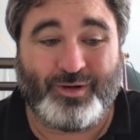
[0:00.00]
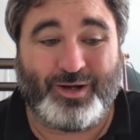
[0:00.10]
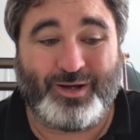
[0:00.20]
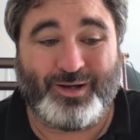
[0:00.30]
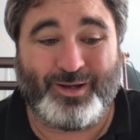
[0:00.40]

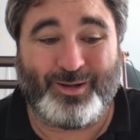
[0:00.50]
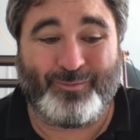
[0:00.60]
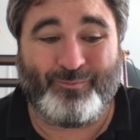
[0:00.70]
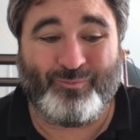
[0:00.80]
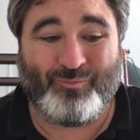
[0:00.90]

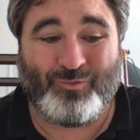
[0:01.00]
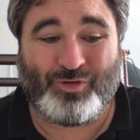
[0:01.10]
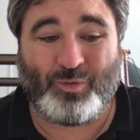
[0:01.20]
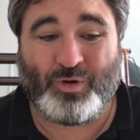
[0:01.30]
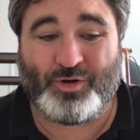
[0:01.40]

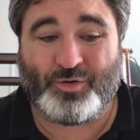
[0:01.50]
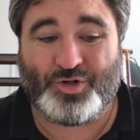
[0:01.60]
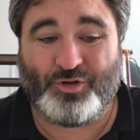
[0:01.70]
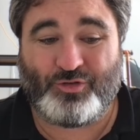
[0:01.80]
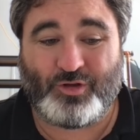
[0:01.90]
Set 1 to
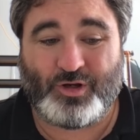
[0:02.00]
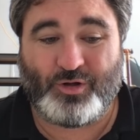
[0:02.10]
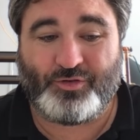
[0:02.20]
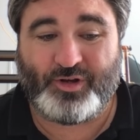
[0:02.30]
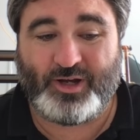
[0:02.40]
reduce the
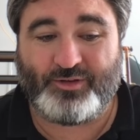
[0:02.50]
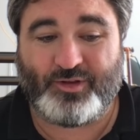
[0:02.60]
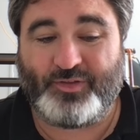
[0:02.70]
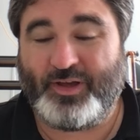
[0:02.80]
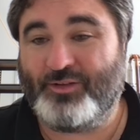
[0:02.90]
cold starts,
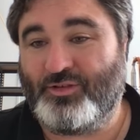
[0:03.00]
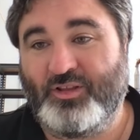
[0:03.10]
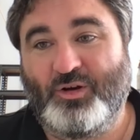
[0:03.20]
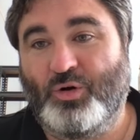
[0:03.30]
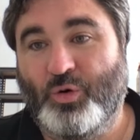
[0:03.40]
like that, so
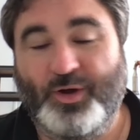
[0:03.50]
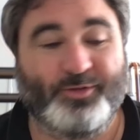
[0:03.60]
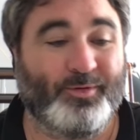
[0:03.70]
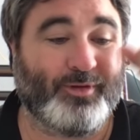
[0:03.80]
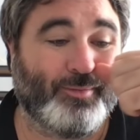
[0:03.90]
there'll always
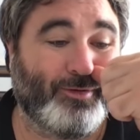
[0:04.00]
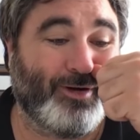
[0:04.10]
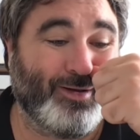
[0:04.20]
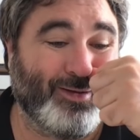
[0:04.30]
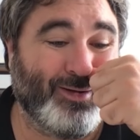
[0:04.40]
be something
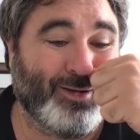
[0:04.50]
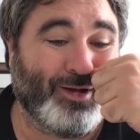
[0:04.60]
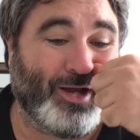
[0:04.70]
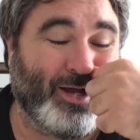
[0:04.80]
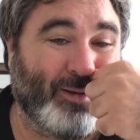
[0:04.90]
running.
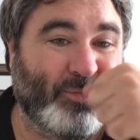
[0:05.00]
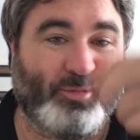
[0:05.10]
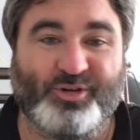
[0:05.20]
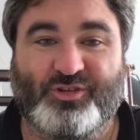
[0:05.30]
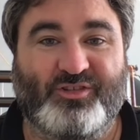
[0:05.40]
But
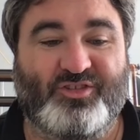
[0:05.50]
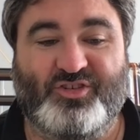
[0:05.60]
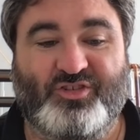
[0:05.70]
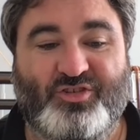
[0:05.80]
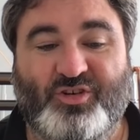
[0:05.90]
because this is
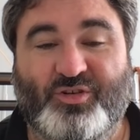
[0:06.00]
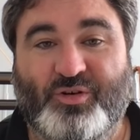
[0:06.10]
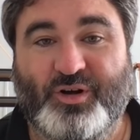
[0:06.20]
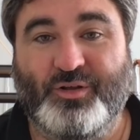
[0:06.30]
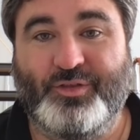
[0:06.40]
just a
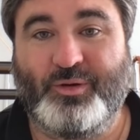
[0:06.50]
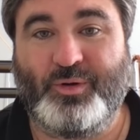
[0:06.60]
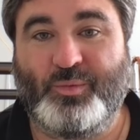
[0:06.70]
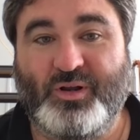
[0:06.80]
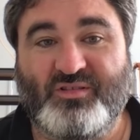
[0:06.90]
tutorial thing,
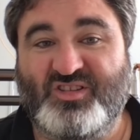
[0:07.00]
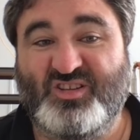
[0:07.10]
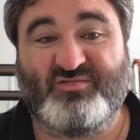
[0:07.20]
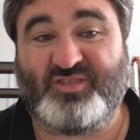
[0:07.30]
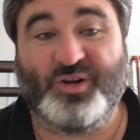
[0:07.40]
we want it
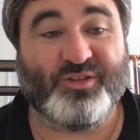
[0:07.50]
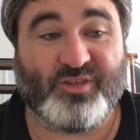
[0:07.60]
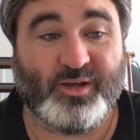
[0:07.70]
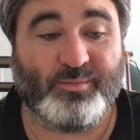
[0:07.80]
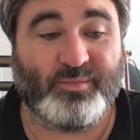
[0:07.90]
to go to
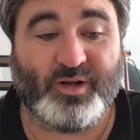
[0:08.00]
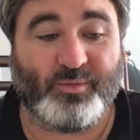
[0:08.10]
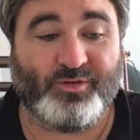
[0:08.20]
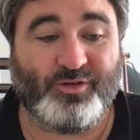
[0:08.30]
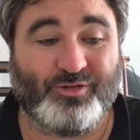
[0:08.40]
sleep when no
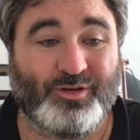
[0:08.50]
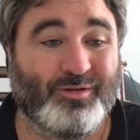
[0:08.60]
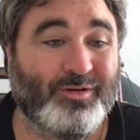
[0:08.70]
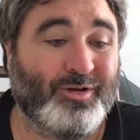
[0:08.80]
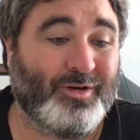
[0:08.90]
one's using it.
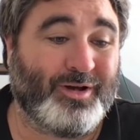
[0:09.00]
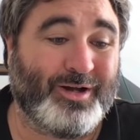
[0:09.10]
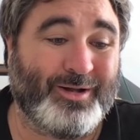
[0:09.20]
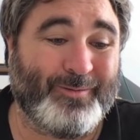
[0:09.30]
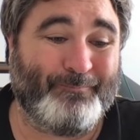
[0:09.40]

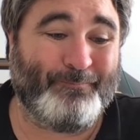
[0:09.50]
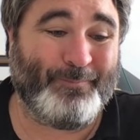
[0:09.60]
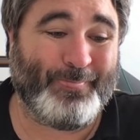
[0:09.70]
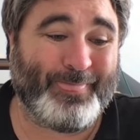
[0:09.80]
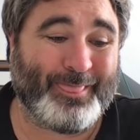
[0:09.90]

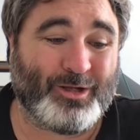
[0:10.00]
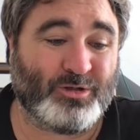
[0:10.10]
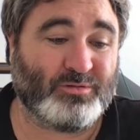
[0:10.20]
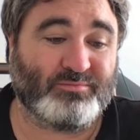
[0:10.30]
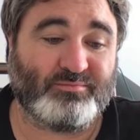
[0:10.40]

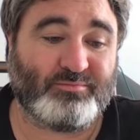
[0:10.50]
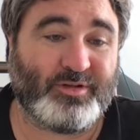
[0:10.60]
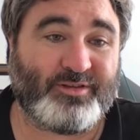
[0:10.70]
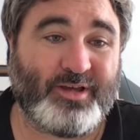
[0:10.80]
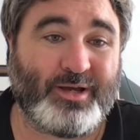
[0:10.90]
Cool.
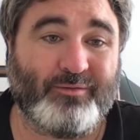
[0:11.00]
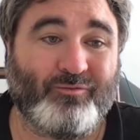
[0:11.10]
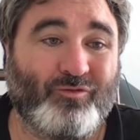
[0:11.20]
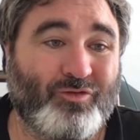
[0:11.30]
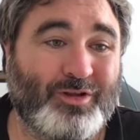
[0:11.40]
That's that.
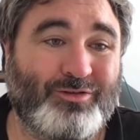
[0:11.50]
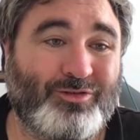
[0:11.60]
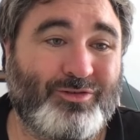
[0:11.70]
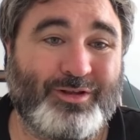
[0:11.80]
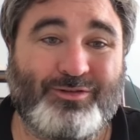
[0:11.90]

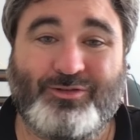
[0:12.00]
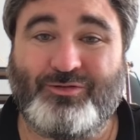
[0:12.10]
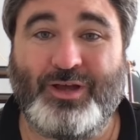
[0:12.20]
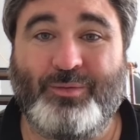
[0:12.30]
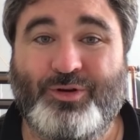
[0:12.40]
That's
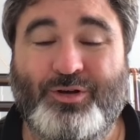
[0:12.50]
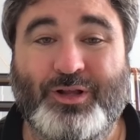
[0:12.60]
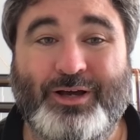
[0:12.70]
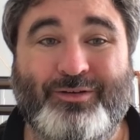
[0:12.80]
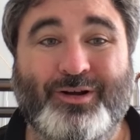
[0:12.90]
how we do
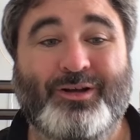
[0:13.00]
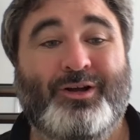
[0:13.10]
Cloud Run.